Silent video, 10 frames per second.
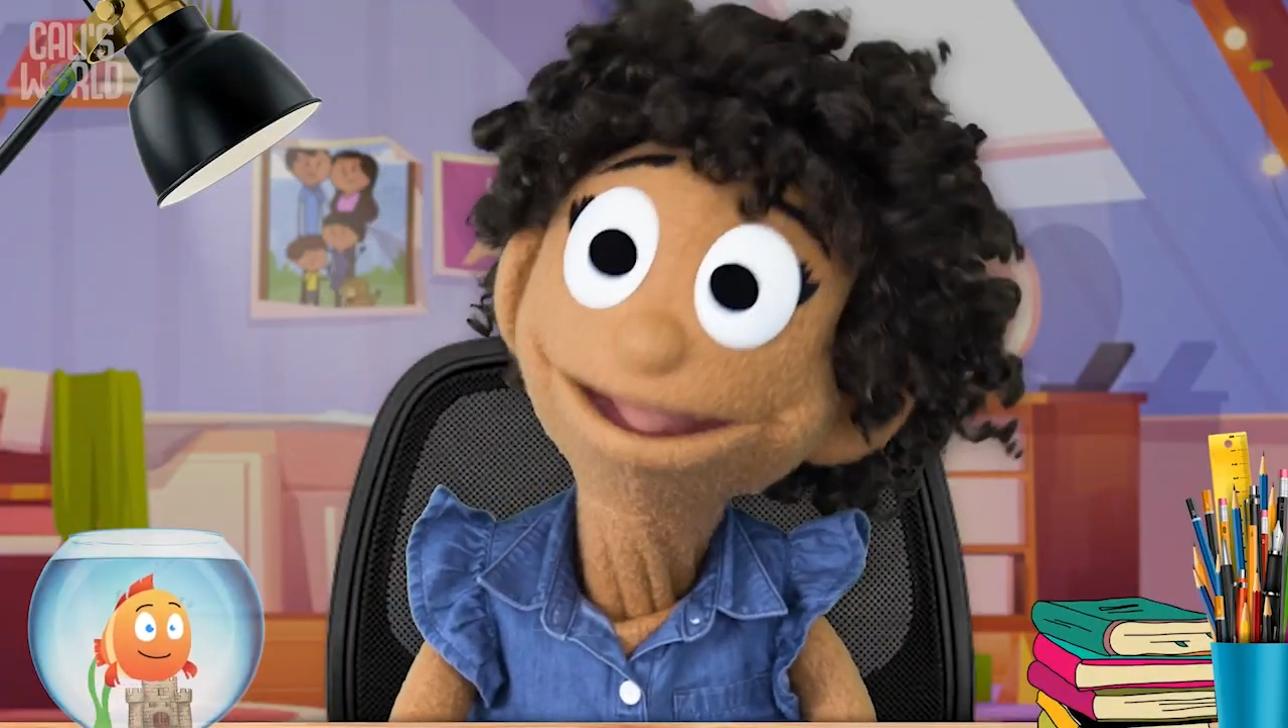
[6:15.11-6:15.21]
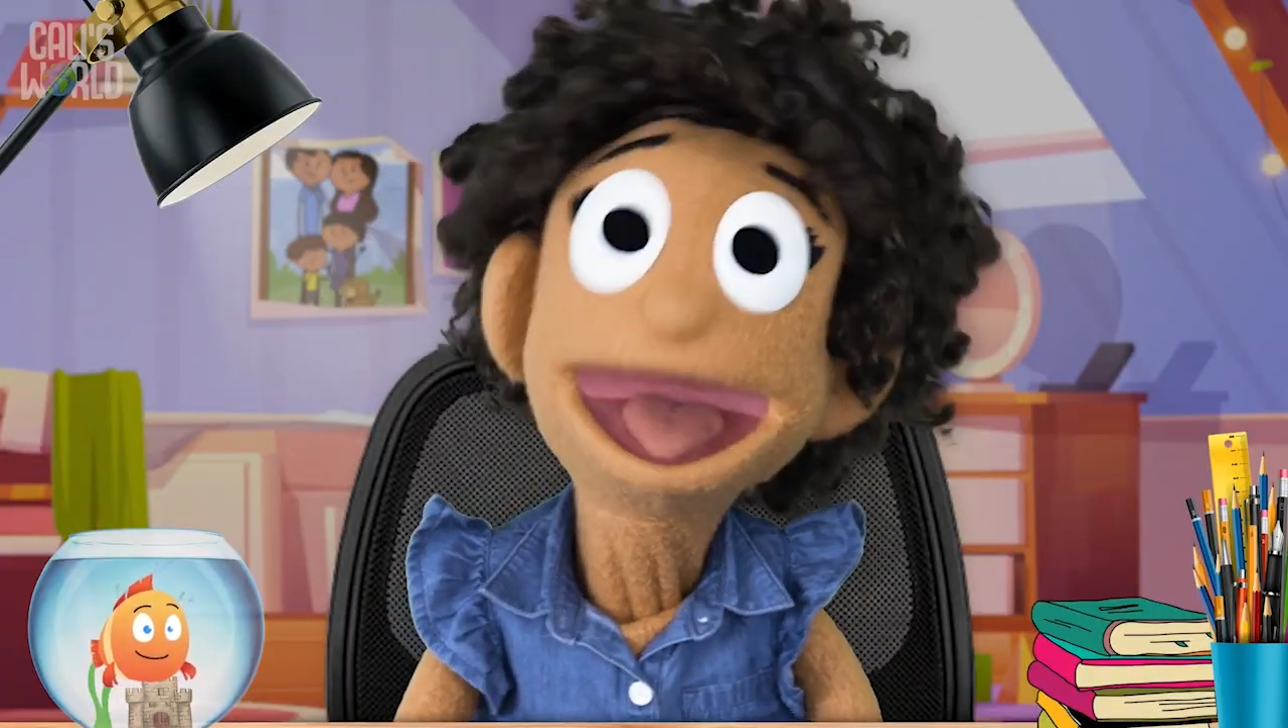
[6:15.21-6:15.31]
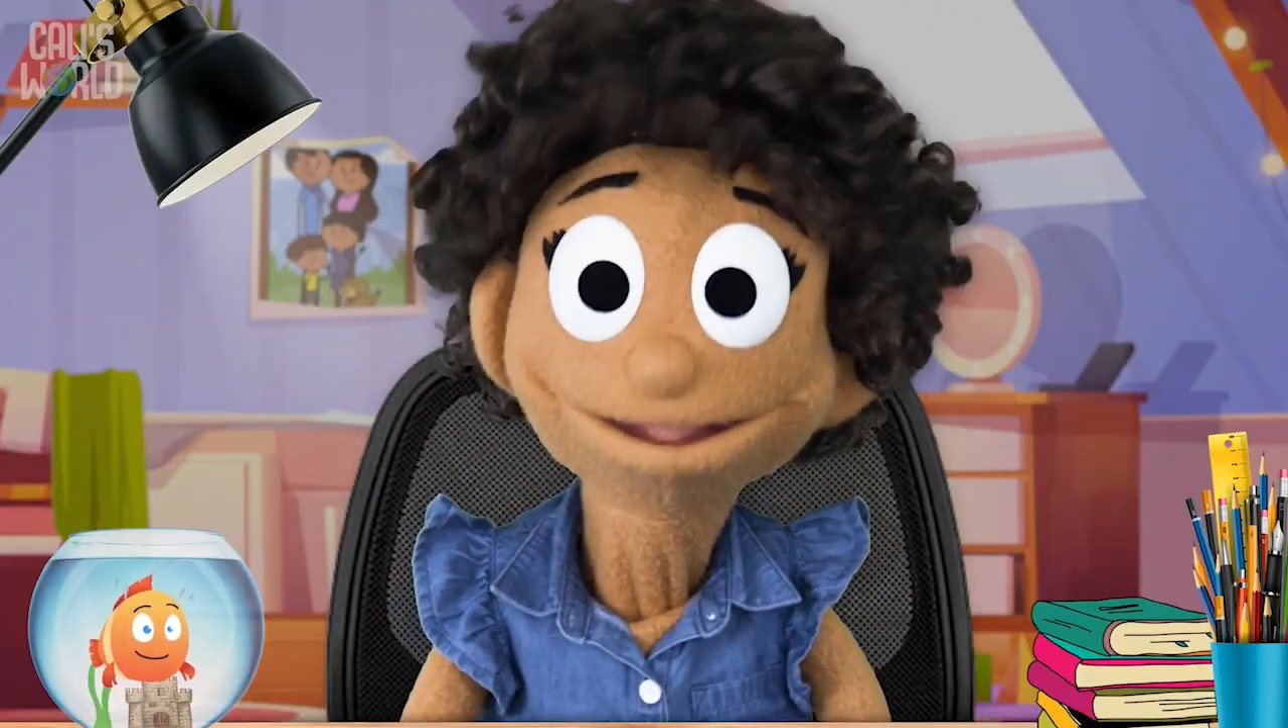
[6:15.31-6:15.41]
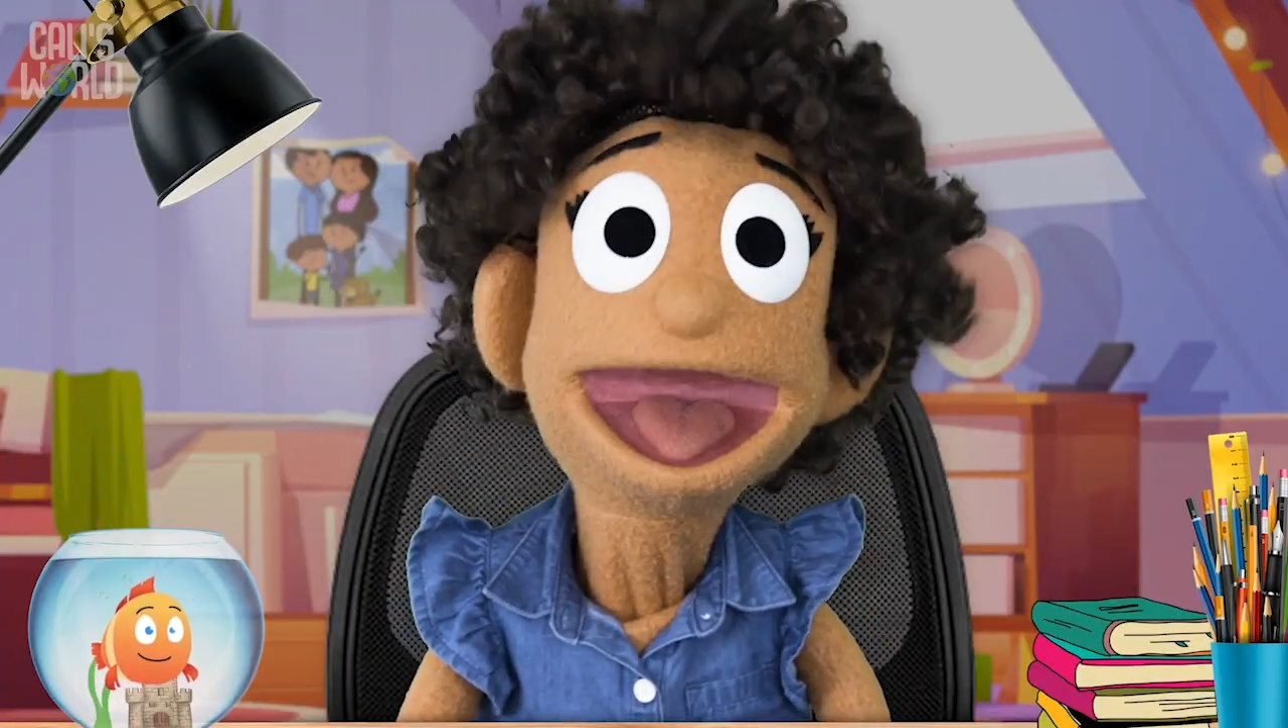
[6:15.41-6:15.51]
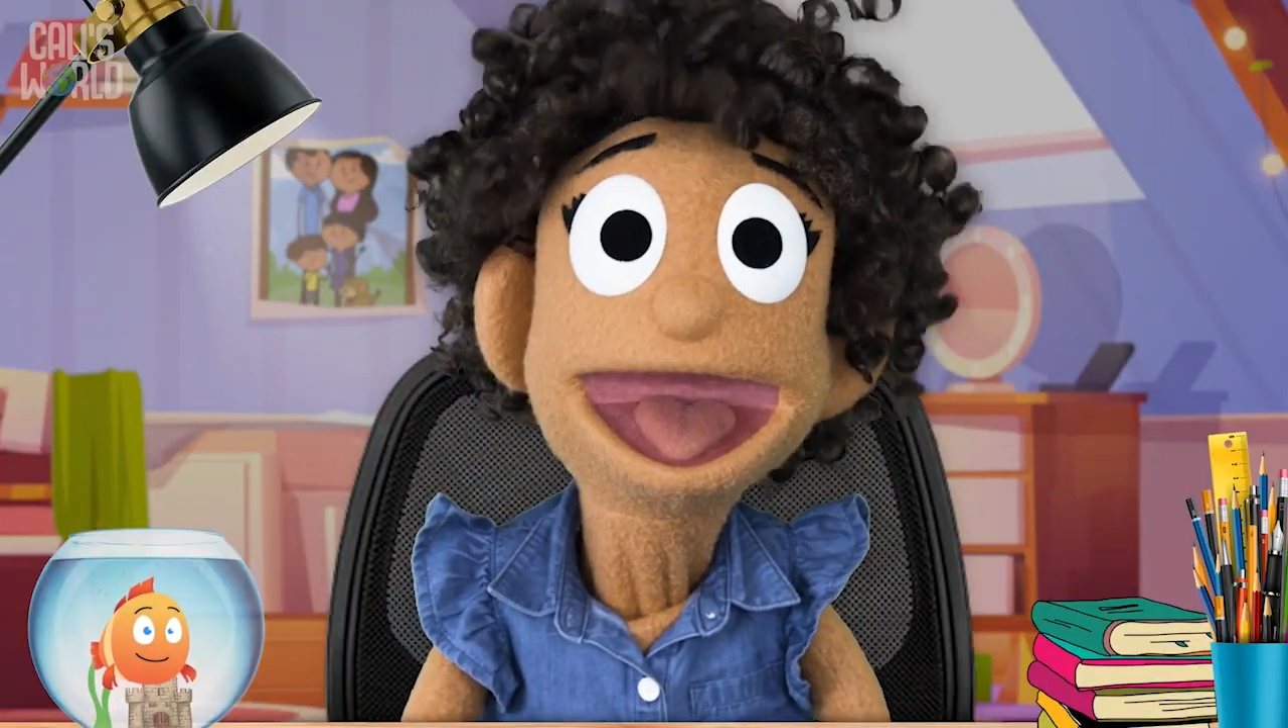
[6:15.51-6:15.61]
on
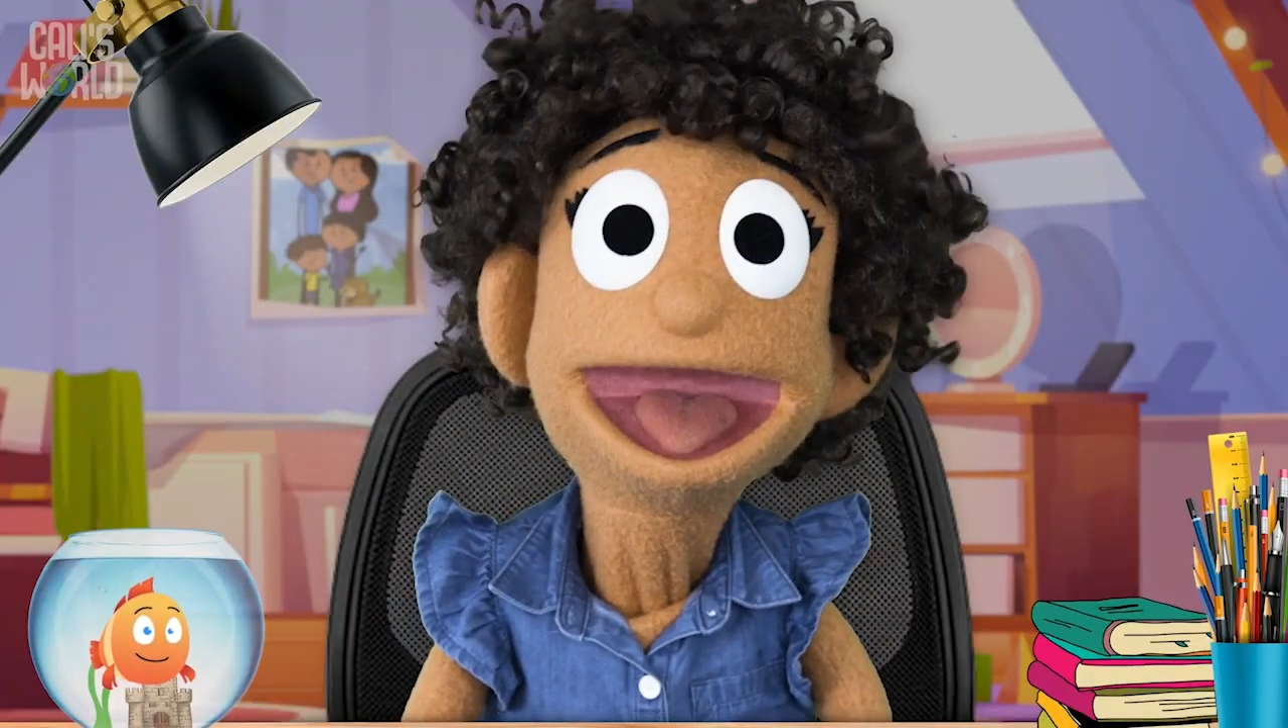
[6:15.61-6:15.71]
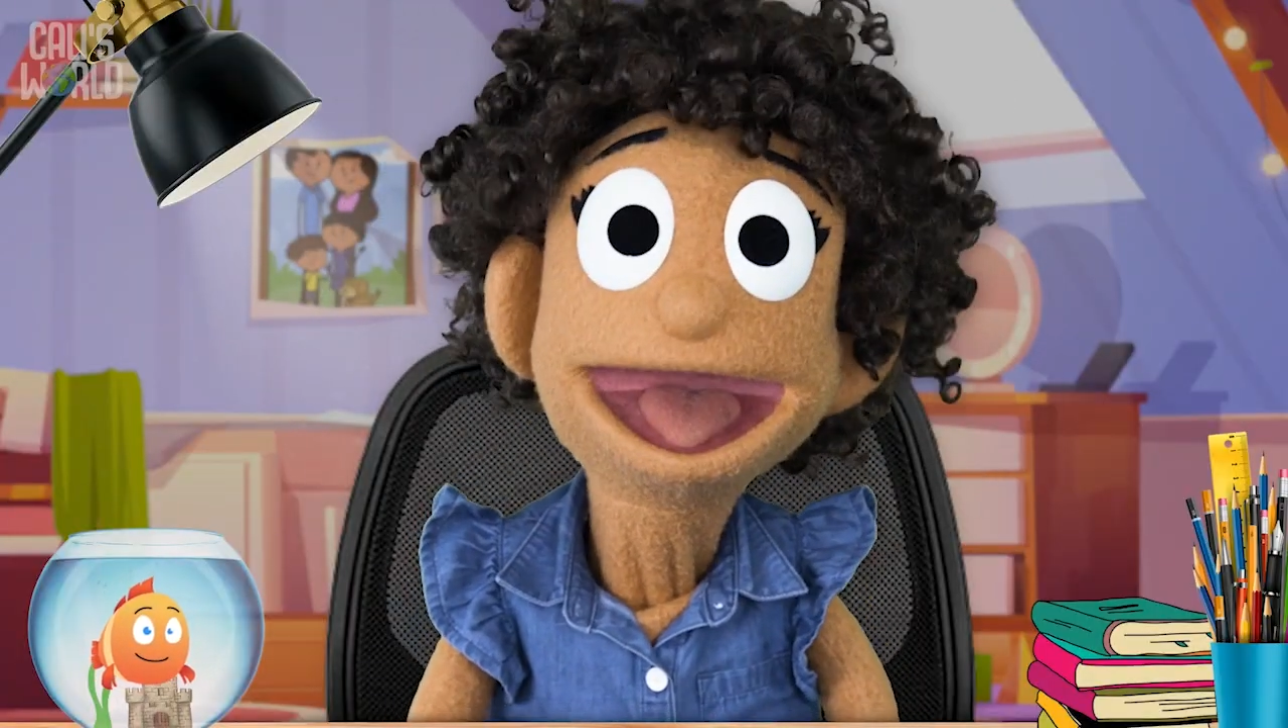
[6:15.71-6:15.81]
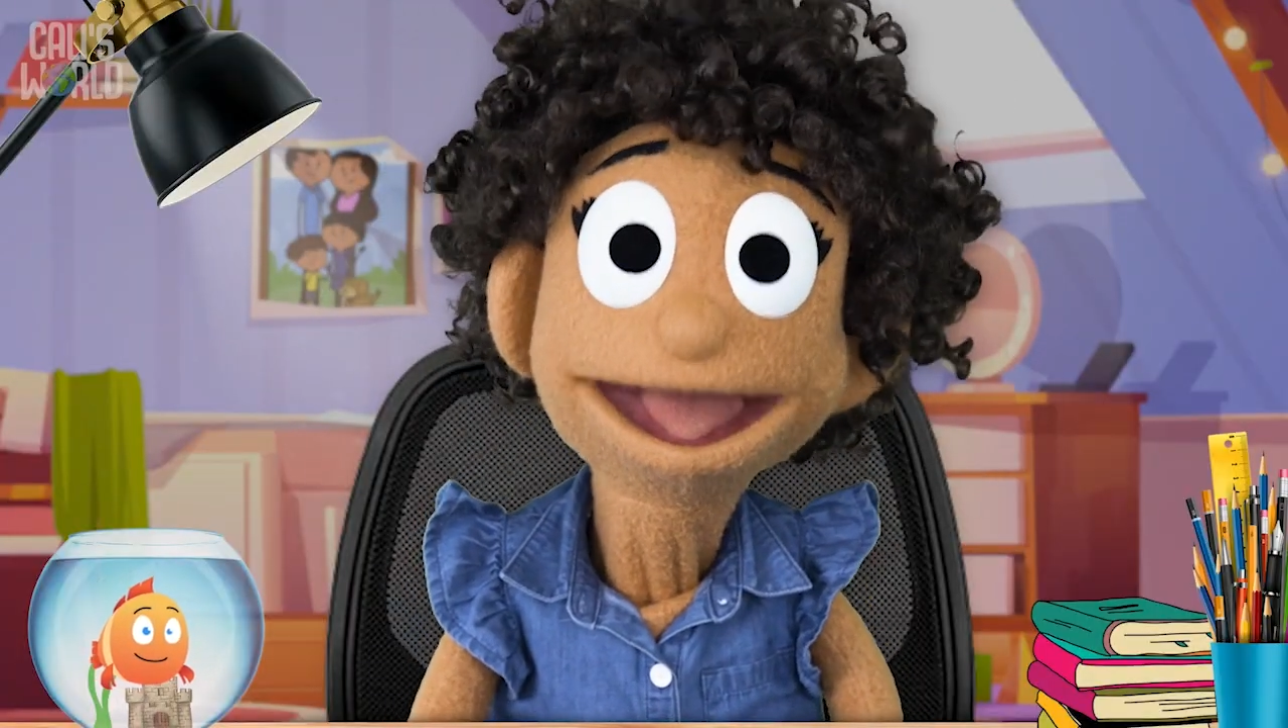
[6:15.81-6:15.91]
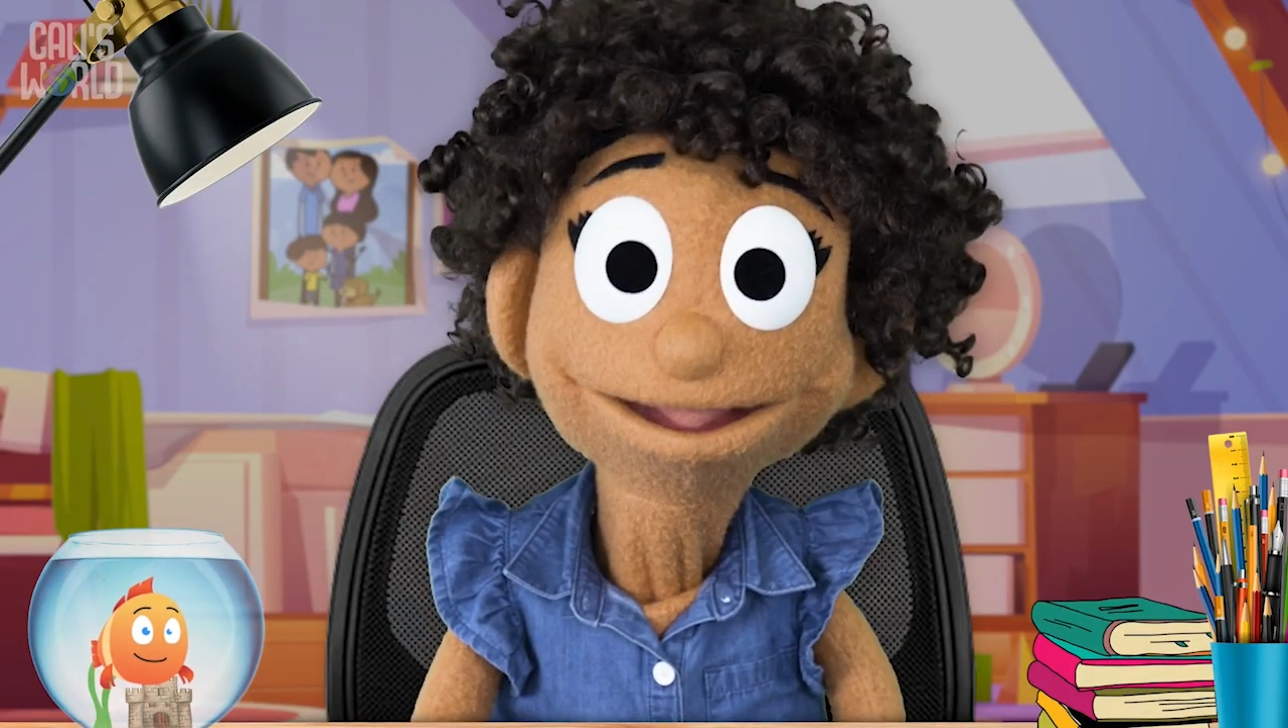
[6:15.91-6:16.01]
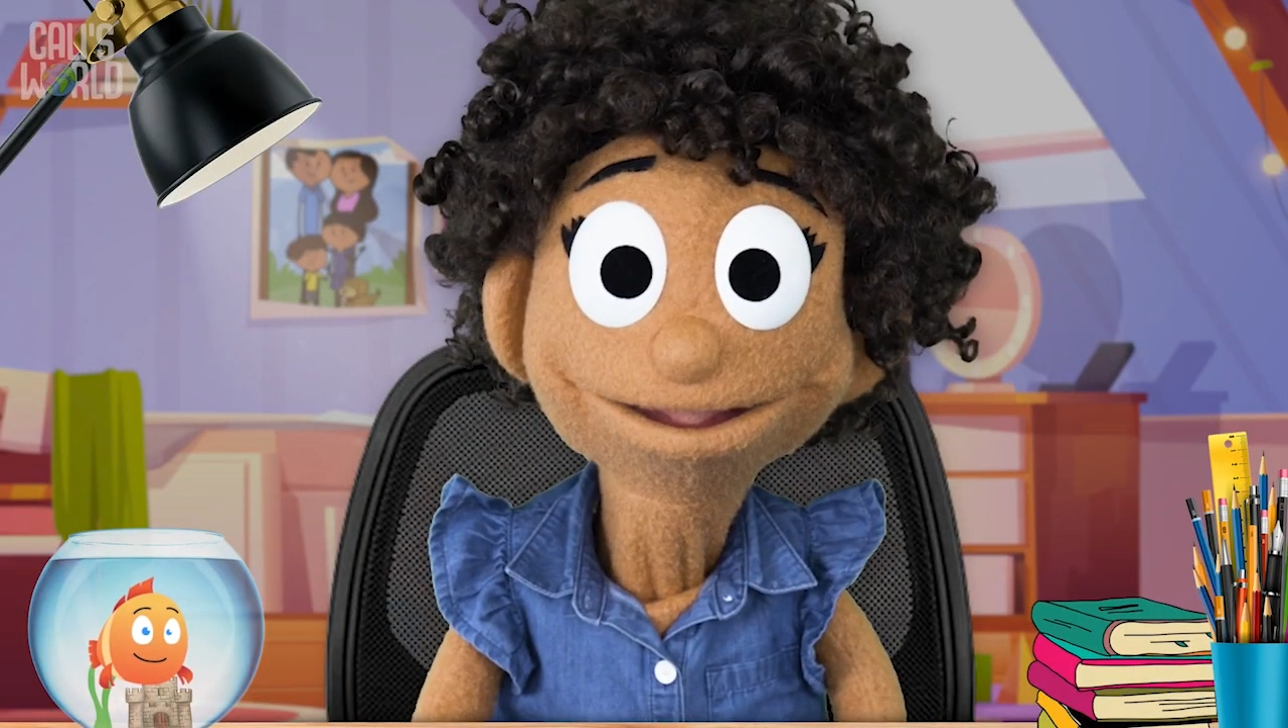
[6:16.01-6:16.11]
that day.